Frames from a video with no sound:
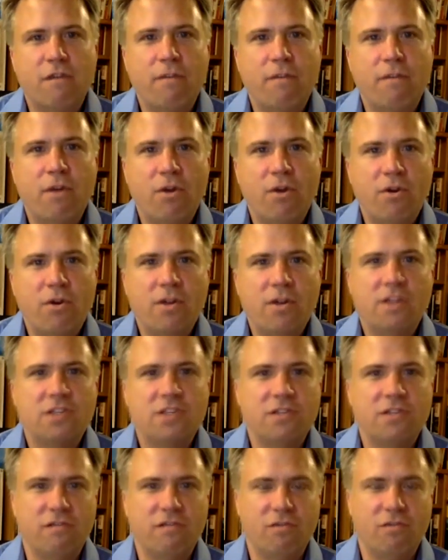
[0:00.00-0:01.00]

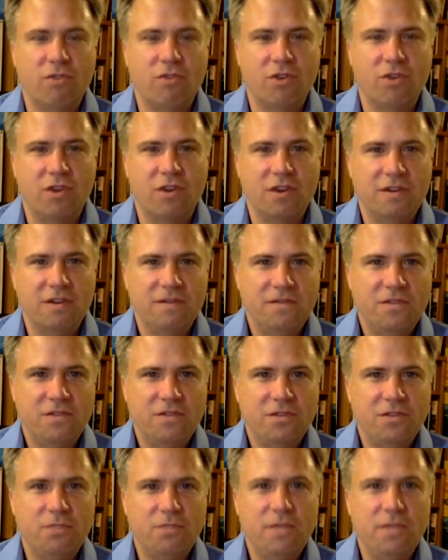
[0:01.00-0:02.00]
opponents of war
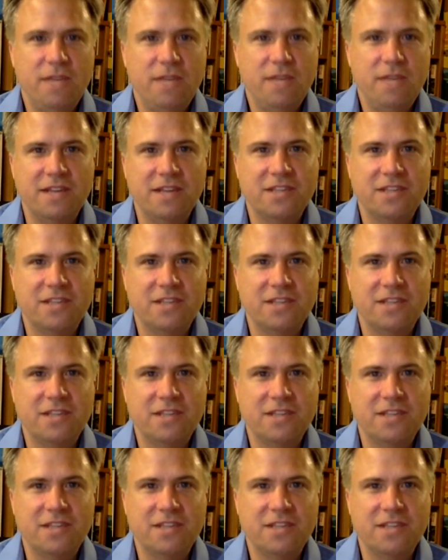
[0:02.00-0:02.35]
to speak and